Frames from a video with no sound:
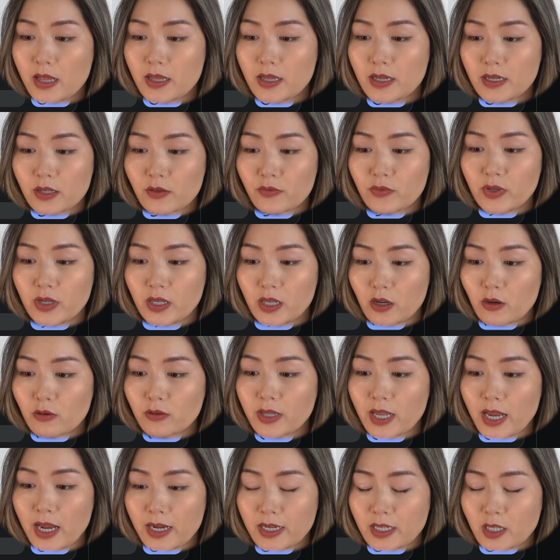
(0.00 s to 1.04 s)
This
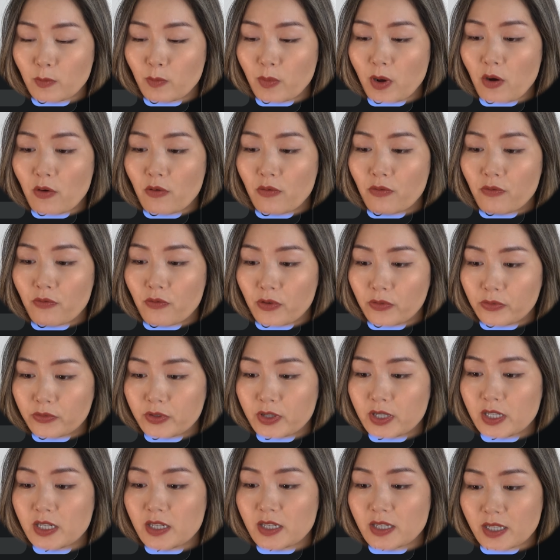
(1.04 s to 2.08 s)
video takes about
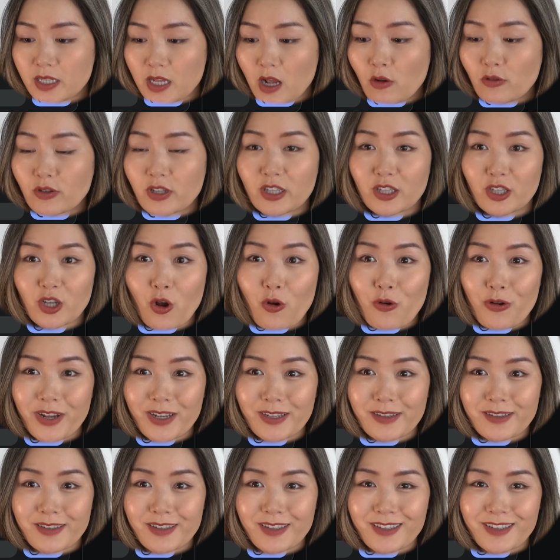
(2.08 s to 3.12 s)
15,000
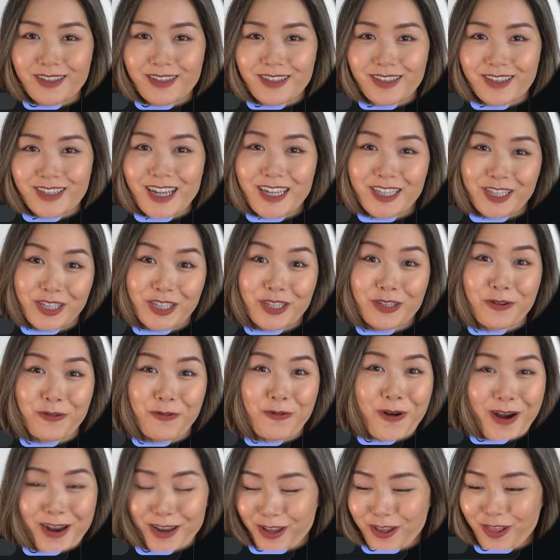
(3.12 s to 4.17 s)
tokens. That's
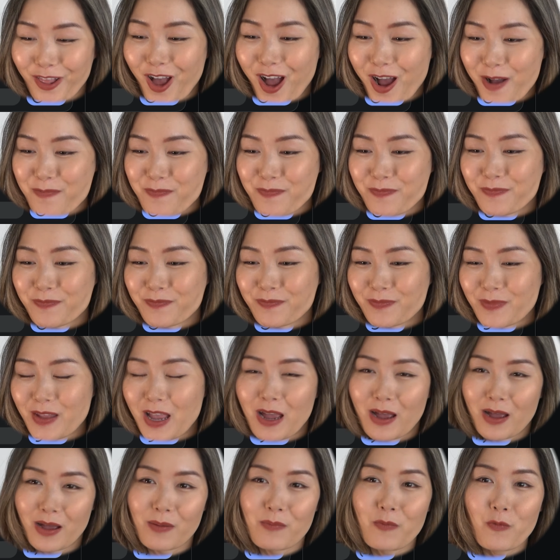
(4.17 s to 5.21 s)
quite a lot.
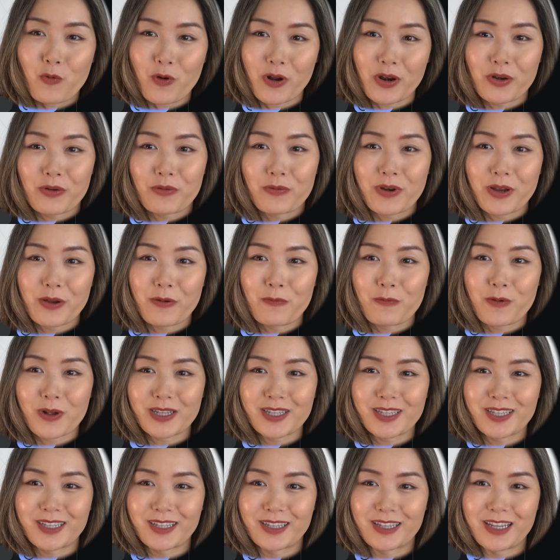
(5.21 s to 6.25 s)
I'm wondering
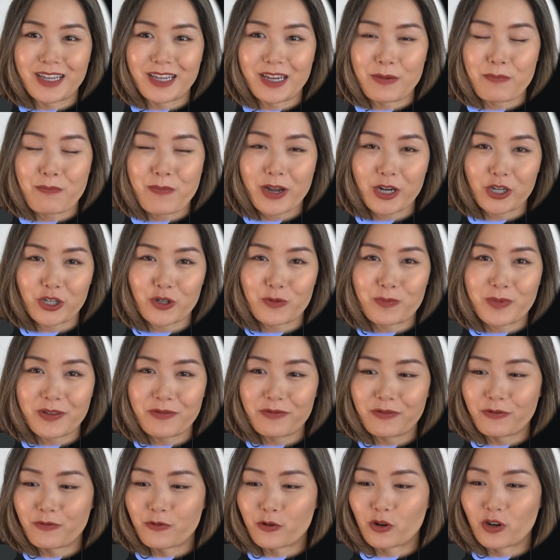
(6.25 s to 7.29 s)
what's the
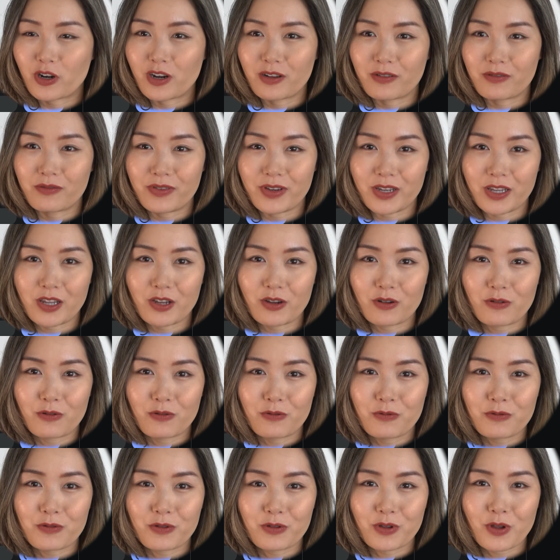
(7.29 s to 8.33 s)
measurement for a
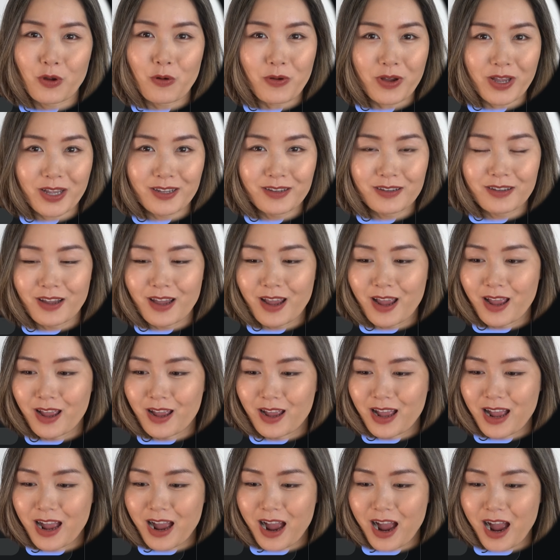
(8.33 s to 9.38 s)
video token,
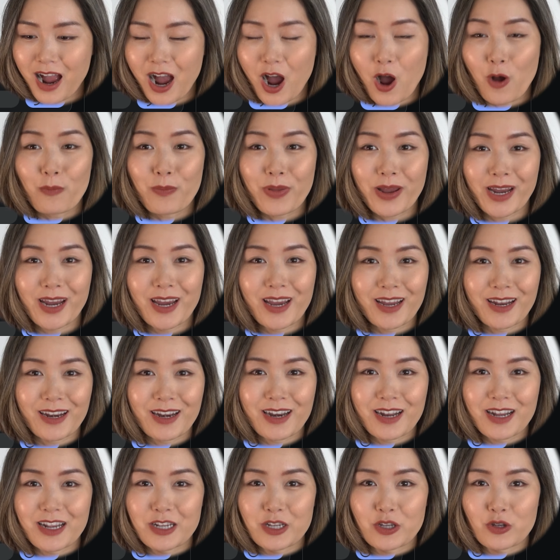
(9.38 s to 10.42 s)
how big it
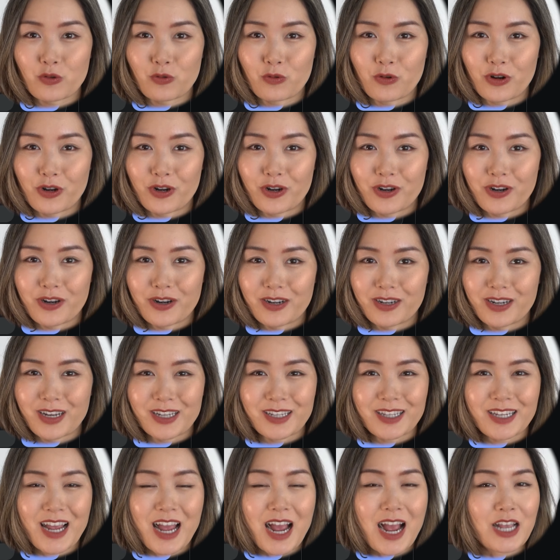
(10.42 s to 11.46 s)
is, or
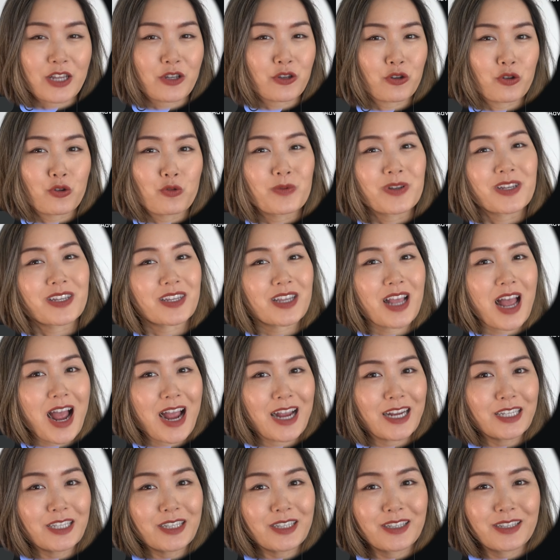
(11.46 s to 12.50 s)
does it have to do with
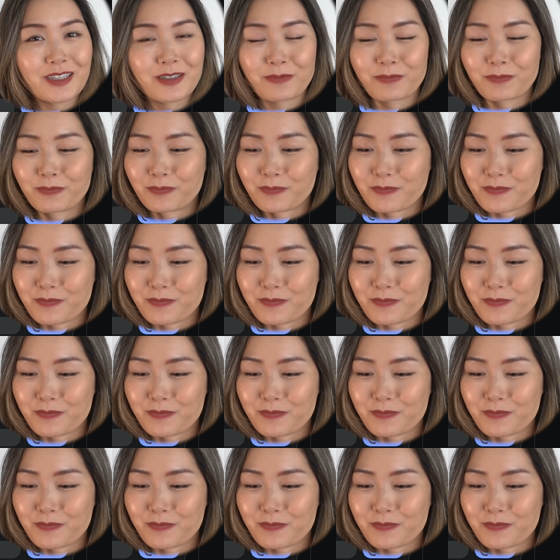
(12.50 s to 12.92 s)
size?